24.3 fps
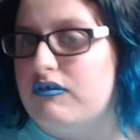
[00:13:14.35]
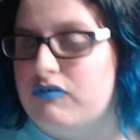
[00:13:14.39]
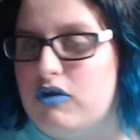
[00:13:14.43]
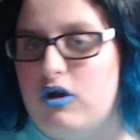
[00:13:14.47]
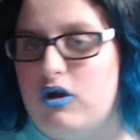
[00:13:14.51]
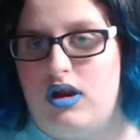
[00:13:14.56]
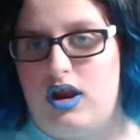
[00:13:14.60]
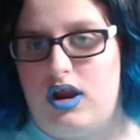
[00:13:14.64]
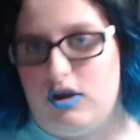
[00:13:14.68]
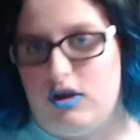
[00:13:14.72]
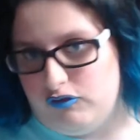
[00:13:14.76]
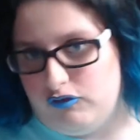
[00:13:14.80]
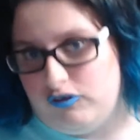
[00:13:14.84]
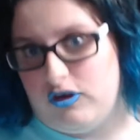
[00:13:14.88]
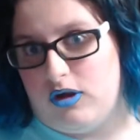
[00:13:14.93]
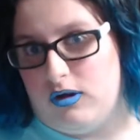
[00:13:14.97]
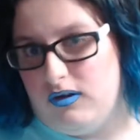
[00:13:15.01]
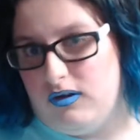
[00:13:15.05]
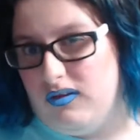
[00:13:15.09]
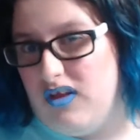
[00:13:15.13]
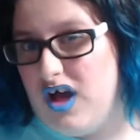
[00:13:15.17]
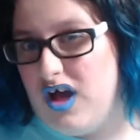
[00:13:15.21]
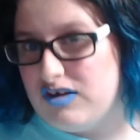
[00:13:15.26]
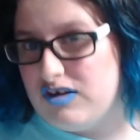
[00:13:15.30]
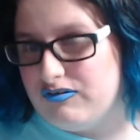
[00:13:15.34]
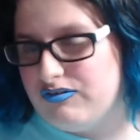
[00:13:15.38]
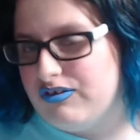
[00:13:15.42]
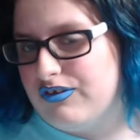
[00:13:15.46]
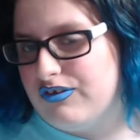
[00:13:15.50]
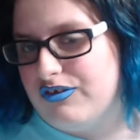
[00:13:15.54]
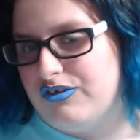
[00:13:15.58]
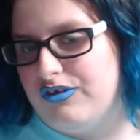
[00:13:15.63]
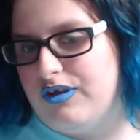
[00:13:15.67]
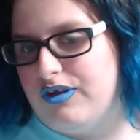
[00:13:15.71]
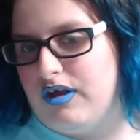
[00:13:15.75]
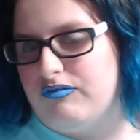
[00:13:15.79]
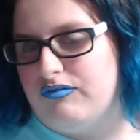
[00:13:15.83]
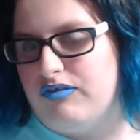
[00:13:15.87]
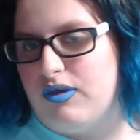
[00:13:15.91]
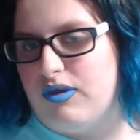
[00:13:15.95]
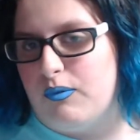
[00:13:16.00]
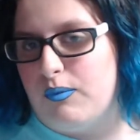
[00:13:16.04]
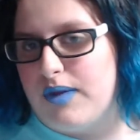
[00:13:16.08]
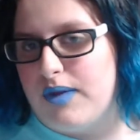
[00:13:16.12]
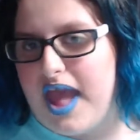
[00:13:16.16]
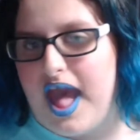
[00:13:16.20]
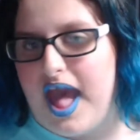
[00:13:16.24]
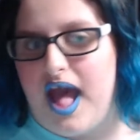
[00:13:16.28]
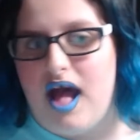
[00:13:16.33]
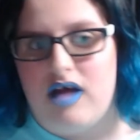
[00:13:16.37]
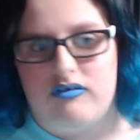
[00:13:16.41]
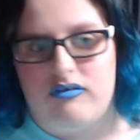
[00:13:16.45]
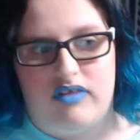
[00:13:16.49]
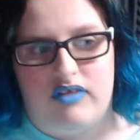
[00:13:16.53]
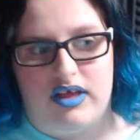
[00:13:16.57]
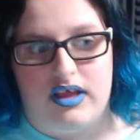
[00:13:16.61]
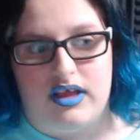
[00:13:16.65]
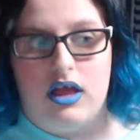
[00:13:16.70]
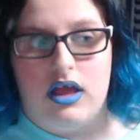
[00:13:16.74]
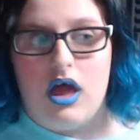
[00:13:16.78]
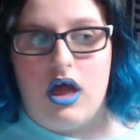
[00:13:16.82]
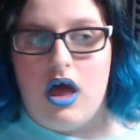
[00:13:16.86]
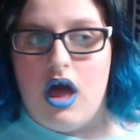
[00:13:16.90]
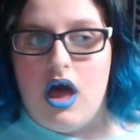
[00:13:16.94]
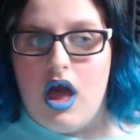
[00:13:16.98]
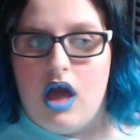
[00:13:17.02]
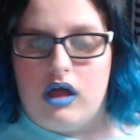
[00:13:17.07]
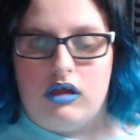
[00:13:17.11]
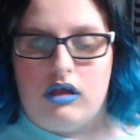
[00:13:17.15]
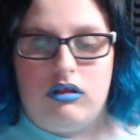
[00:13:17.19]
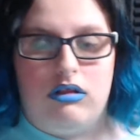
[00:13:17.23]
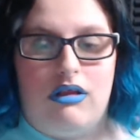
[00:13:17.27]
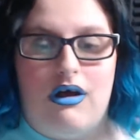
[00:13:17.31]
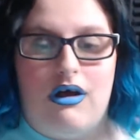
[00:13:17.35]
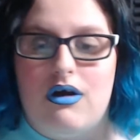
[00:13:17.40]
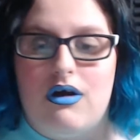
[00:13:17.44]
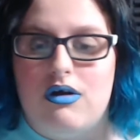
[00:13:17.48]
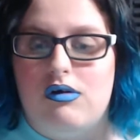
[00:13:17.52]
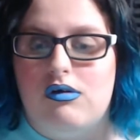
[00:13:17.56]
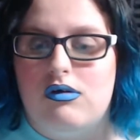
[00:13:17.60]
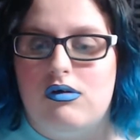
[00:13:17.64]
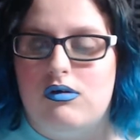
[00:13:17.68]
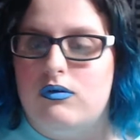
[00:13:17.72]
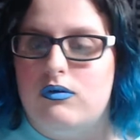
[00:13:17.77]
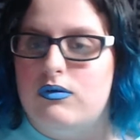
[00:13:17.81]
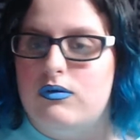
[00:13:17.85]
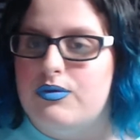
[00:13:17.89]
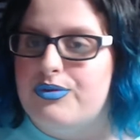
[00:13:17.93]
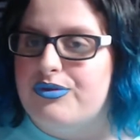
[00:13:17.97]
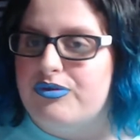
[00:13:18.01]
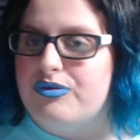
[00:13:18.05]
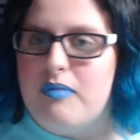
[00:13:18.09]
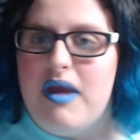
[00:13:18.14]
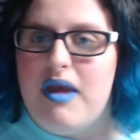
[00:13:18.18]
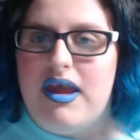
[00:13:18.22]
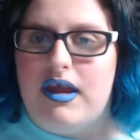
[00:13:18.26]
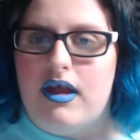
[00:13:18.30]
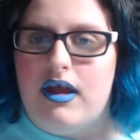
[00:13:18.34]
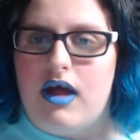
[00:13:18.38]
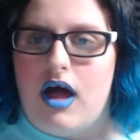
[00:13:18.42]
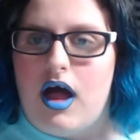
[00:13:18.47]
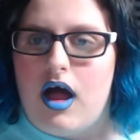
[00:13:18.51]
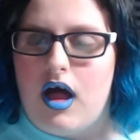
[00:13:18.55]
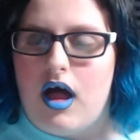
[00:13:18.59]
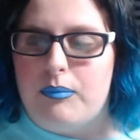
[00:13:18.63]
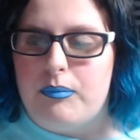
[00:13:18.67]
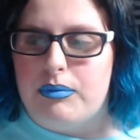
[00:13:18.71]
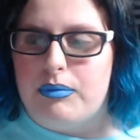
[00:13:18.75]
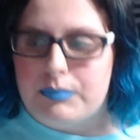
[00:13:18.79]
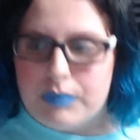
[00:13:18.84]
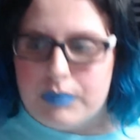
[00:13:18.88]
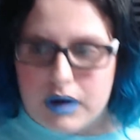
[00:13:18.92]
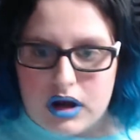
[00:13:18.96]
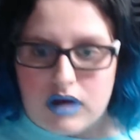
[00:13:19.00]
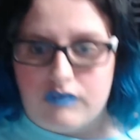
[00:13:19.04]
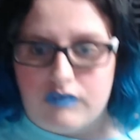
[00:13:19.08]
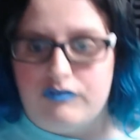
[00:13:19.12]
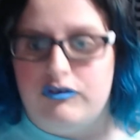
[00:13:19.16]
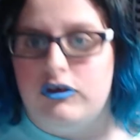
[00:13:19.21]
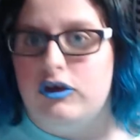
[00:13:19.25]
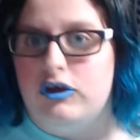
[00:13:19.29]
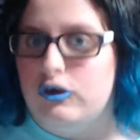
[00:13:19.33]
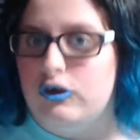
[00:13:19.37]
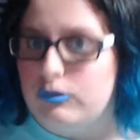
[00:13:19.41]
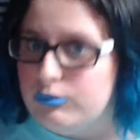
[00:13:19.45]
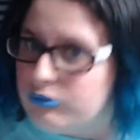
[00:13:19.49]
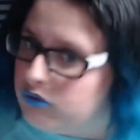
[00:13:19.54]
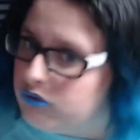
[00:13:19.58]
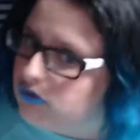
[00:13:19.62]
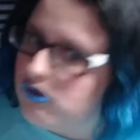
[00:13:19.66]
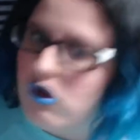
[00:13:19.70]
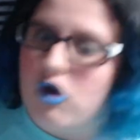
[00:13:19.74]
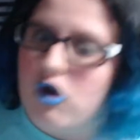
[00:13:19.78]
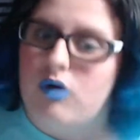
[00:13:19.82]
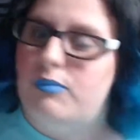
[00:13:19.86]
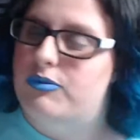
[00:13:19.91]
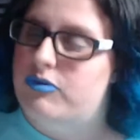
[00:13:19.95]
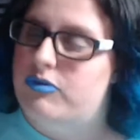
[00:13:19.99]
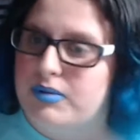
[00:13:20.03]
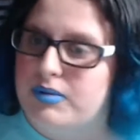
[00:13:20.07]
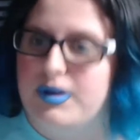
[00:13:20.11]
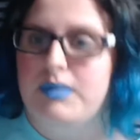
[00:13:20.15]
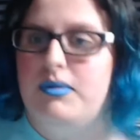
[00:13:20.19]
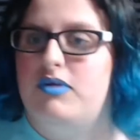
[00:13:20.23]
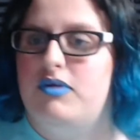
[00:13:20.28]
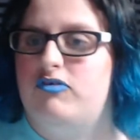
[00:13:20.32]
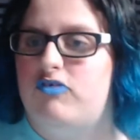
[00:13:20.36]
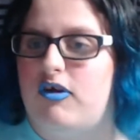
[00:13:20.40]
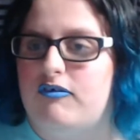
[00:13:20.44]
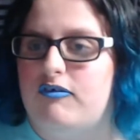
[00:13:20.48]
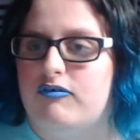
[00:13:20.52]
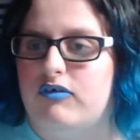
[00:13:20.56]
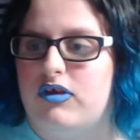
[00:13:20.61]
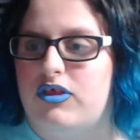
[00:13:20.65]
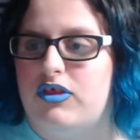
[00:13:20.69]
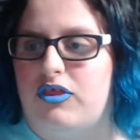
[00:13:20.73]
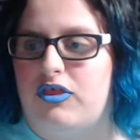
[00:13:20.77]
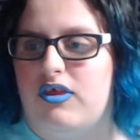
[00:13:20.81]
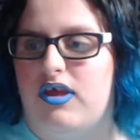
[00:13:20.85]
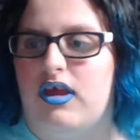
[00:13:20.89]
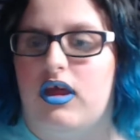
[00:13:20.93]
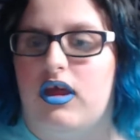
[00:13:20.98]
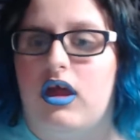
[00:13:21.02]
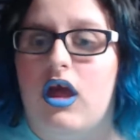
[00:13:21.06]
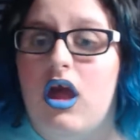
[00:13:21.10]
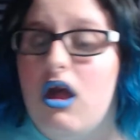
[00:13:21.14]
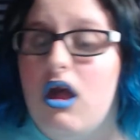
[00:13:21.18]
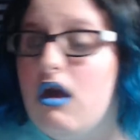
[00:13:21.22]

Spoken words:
Her and I share a lot of the stuff that we have, like clothes, makeup, perfume, soaps, pretty much everything.